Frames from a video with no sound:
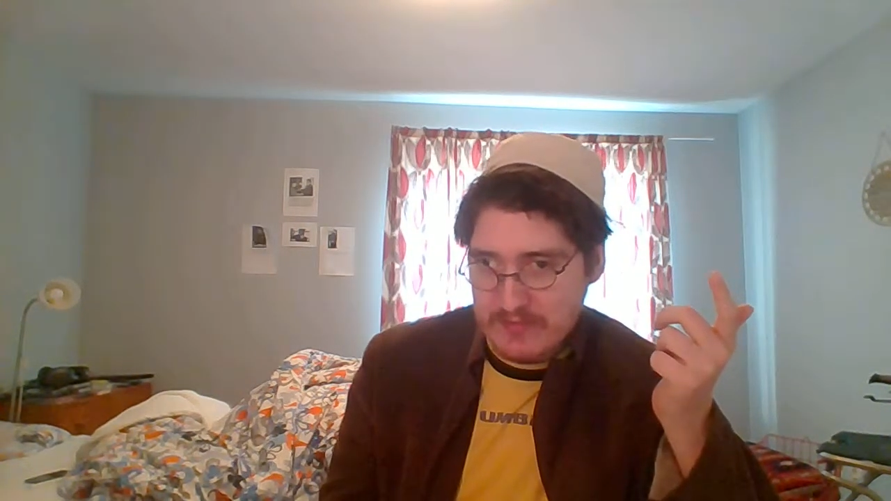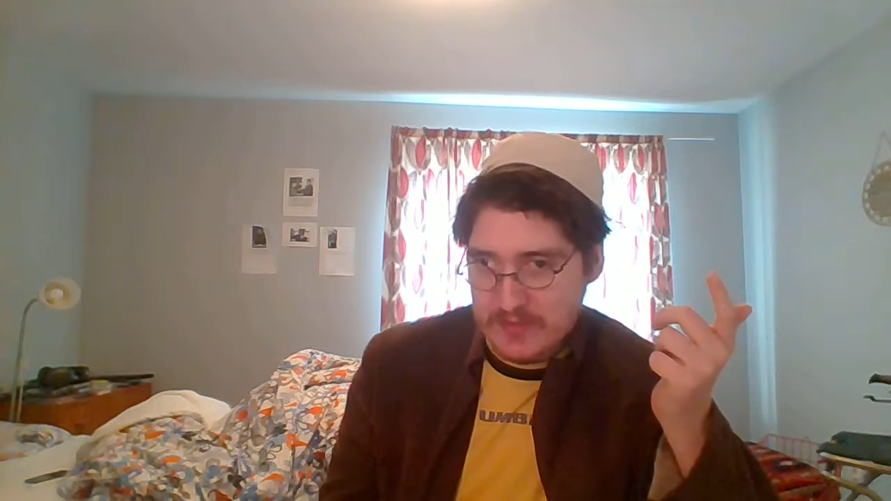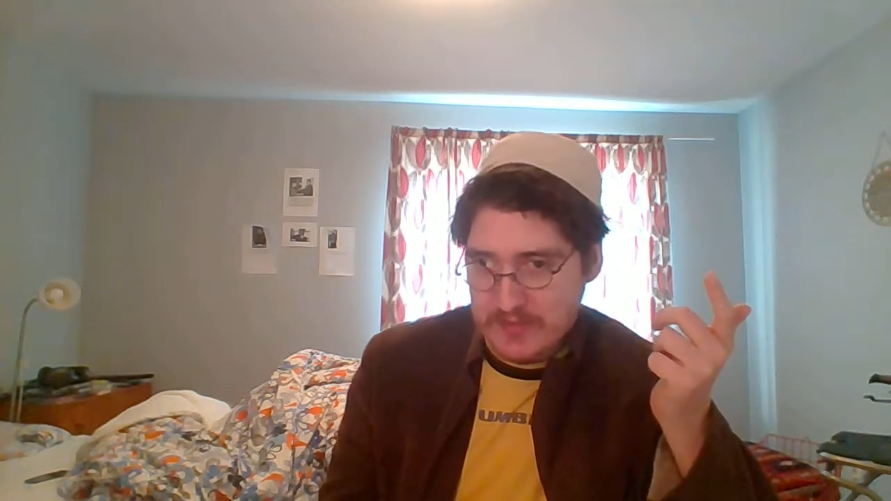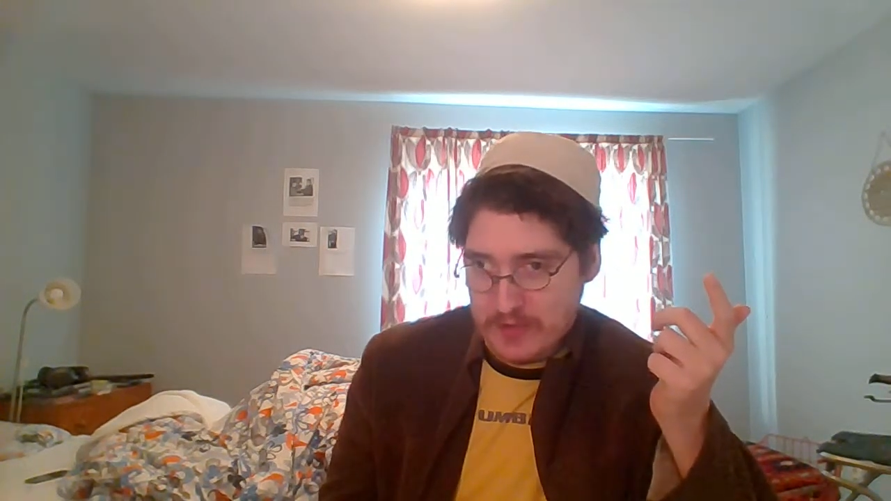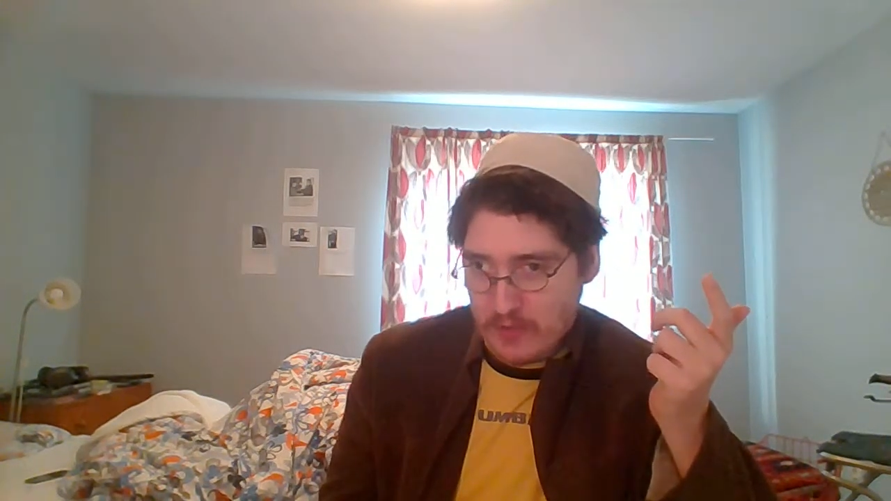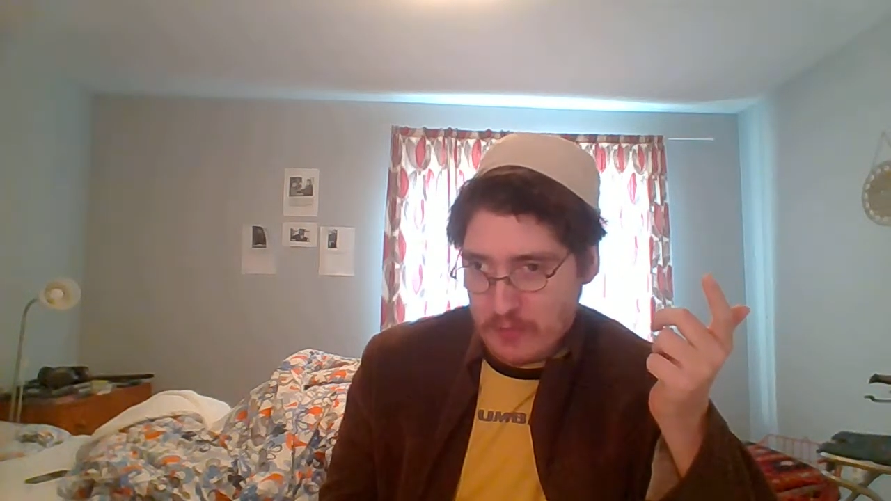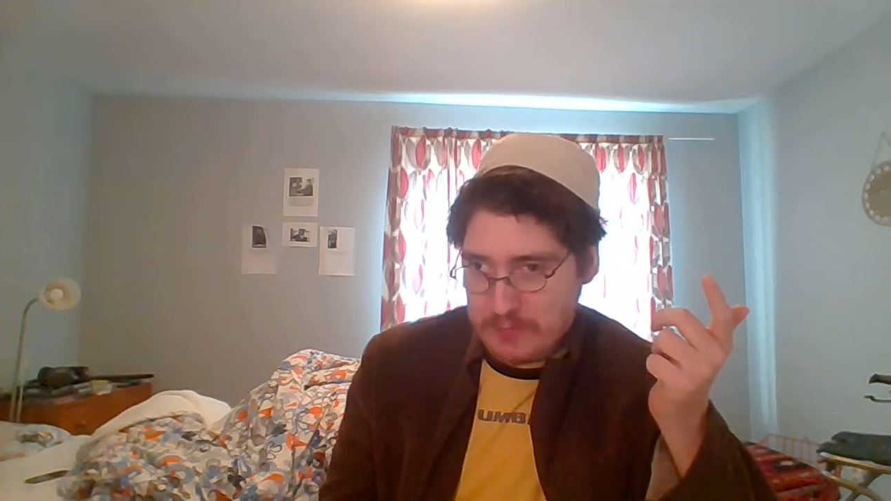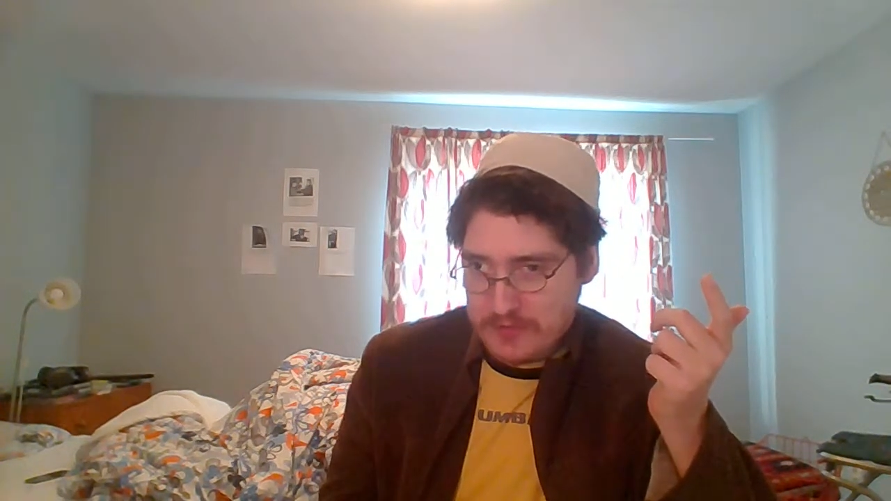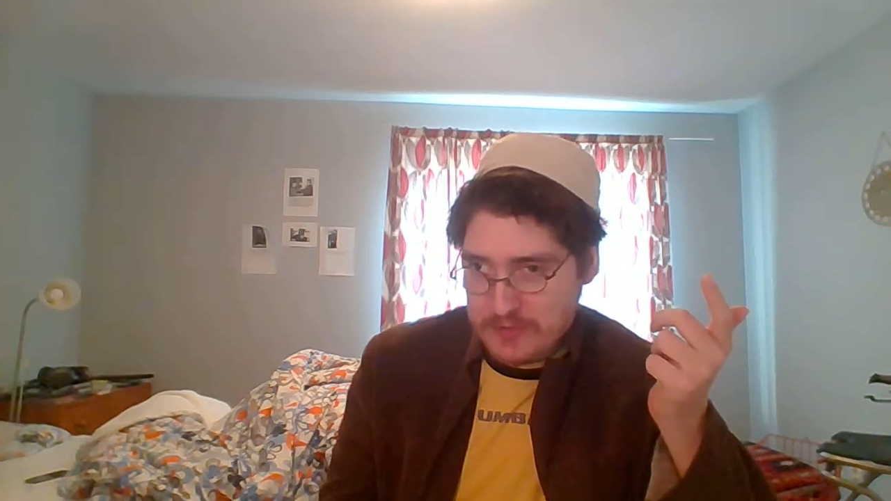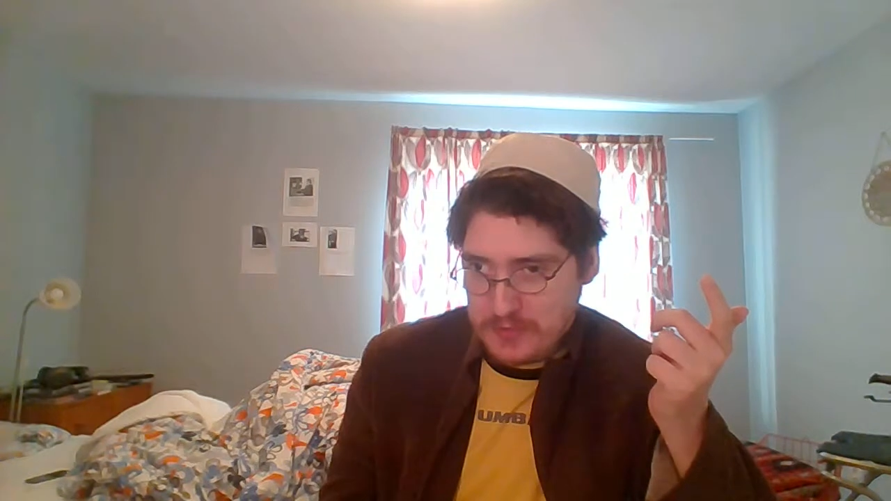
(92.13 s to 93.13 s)
the
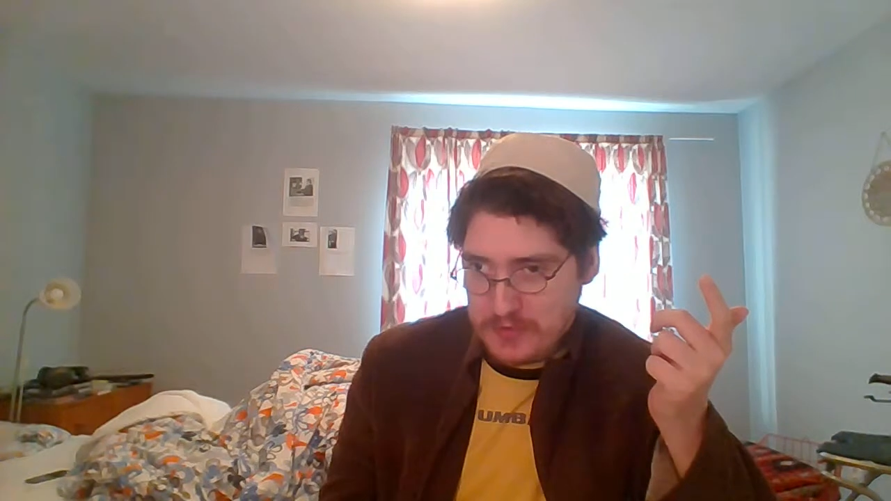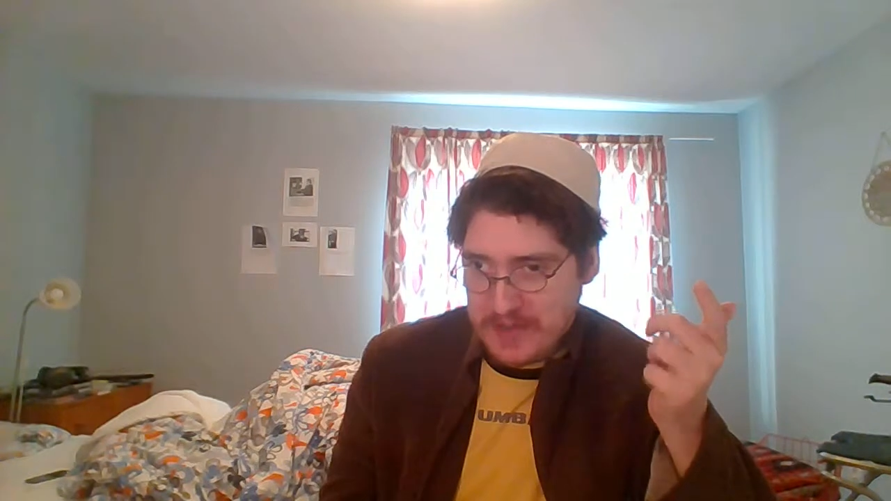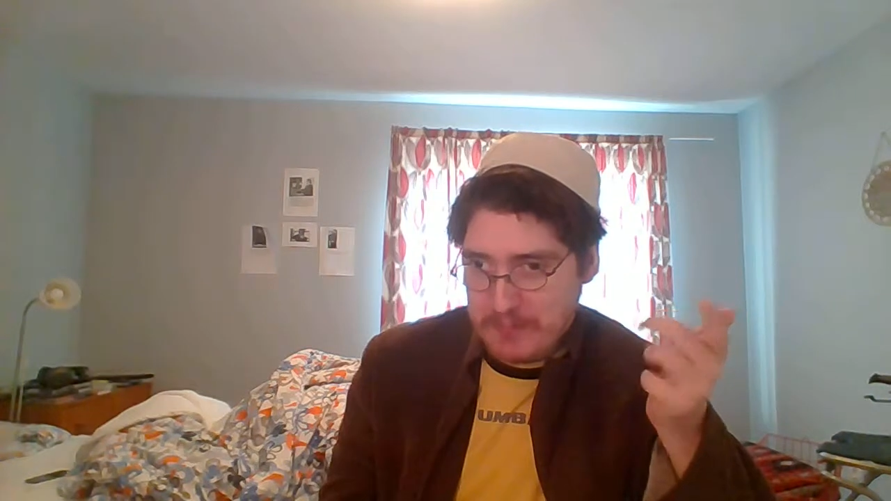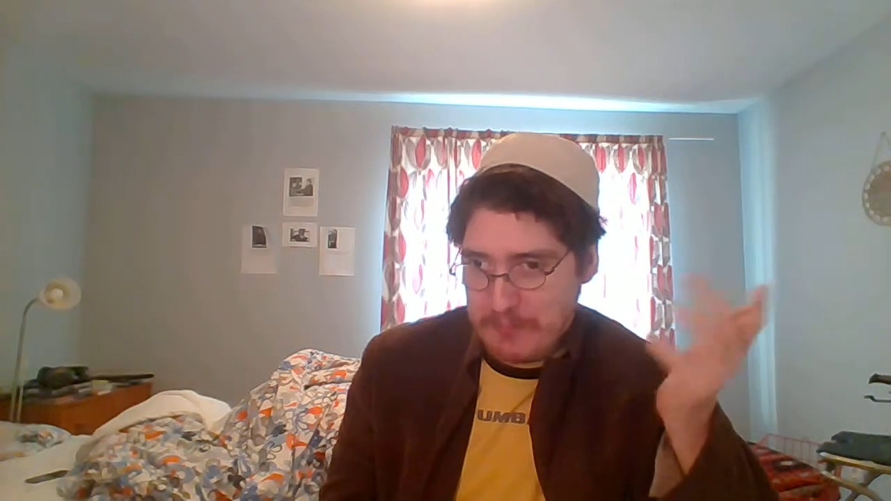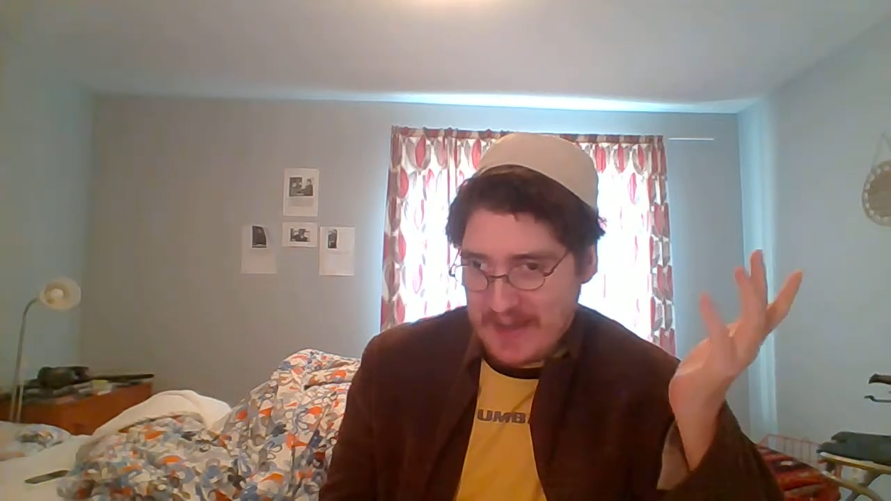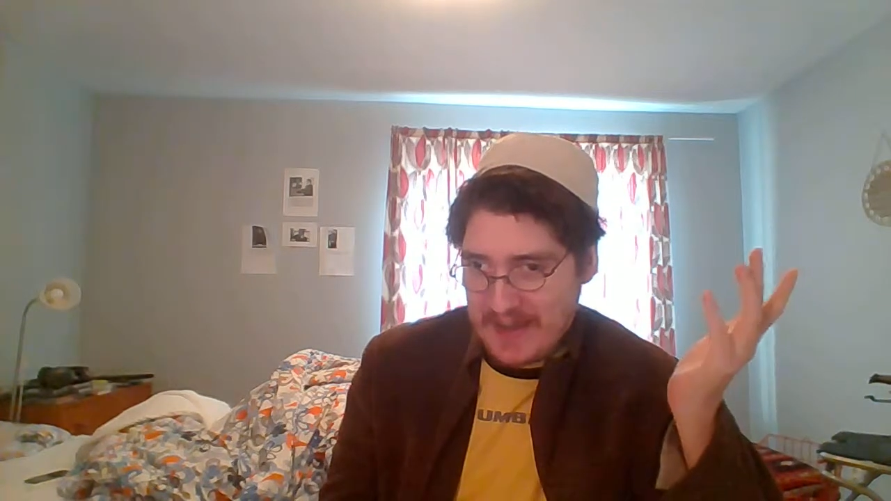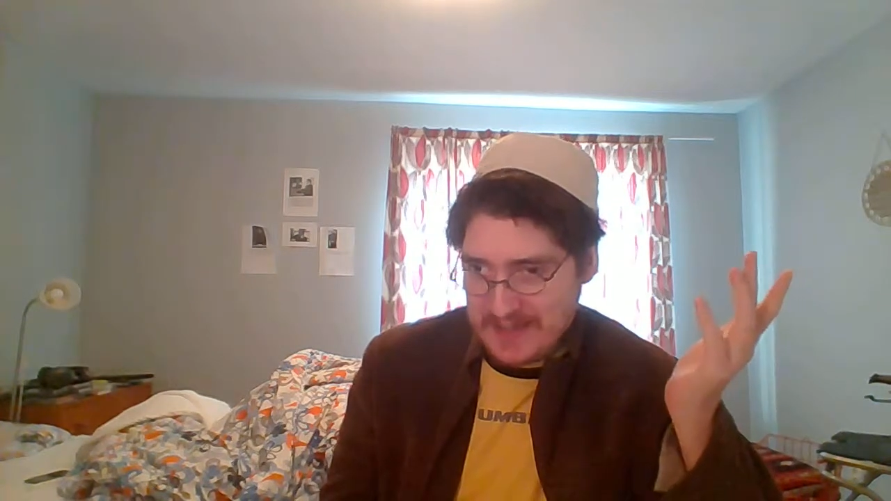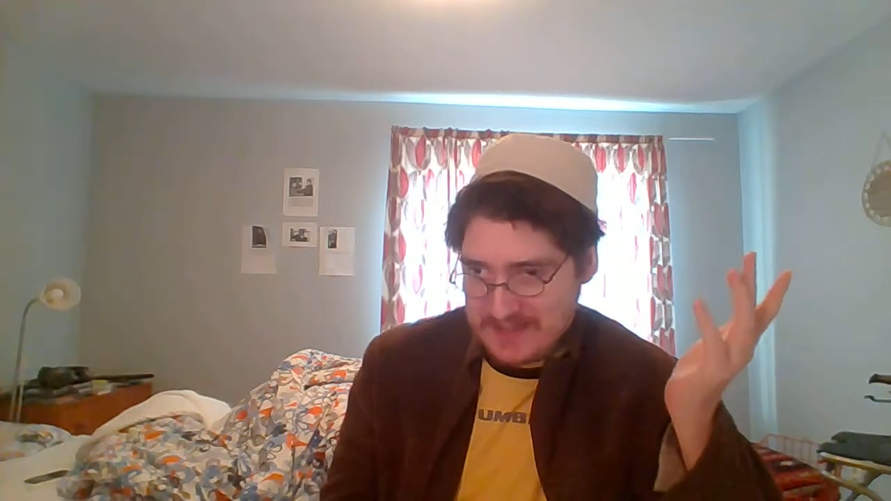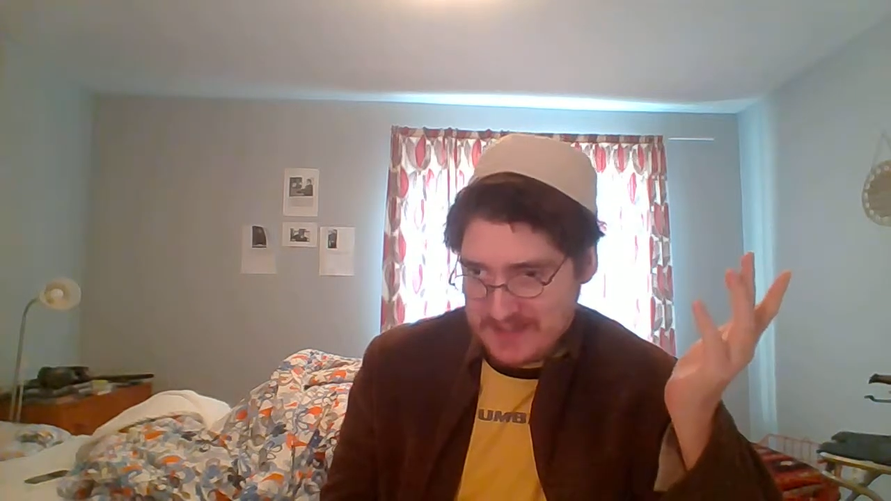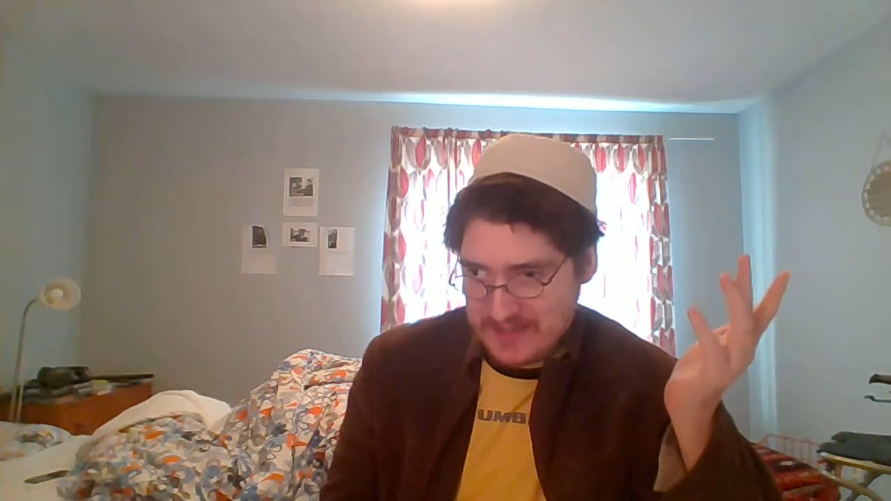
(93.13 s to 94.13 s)
slopes to get
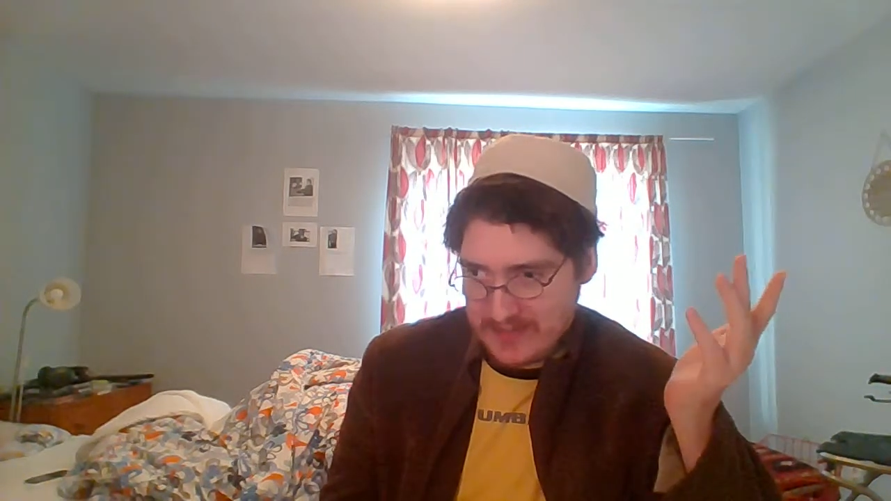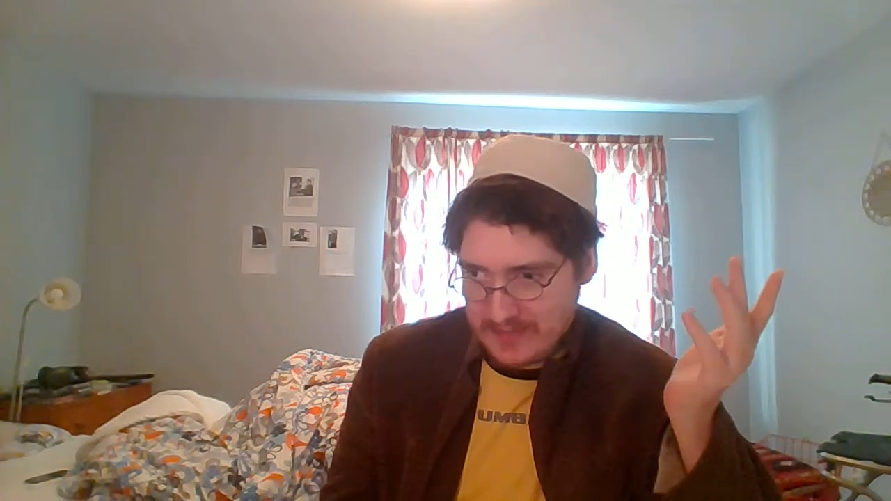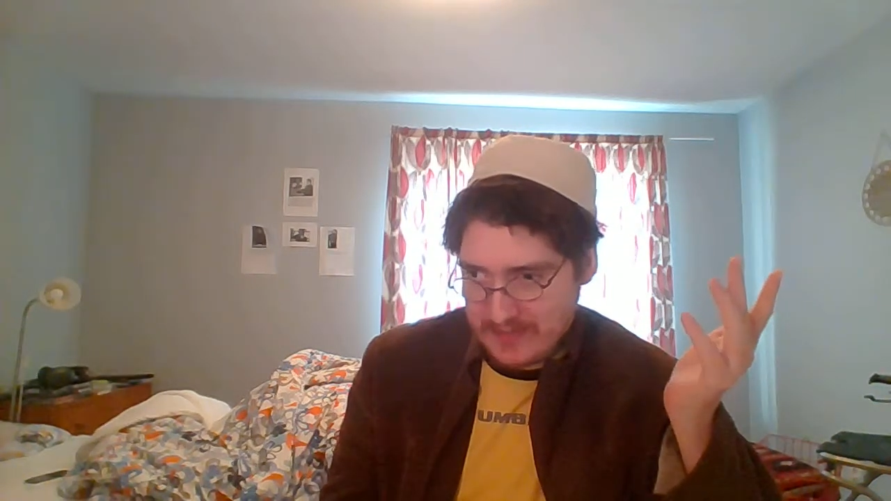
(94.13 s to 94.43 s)
past,